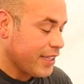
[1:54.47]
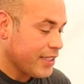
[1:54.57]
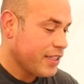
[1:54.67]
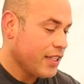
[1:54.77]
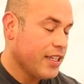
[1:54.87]

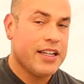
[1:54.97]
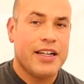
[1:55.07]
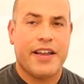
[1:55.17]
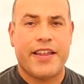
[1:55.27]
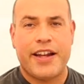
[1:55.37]
this.
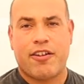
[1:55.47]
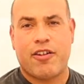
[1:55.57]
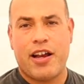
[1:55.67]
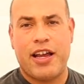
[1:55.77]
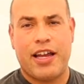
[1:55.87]
And then
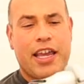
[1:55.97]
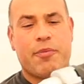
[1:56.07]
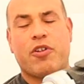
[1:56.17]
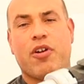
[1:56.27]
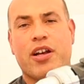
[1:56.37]
I
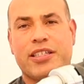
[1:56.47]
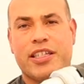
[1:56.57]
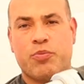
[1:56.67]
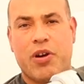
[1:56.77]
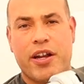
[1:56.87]
came across
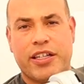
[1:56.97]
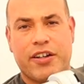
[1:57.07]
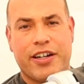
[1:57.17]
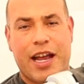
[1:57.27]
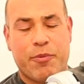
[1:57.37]
this product
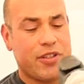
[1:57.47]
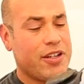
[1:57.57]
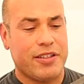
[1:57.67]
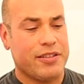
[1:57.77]
here on Amazon,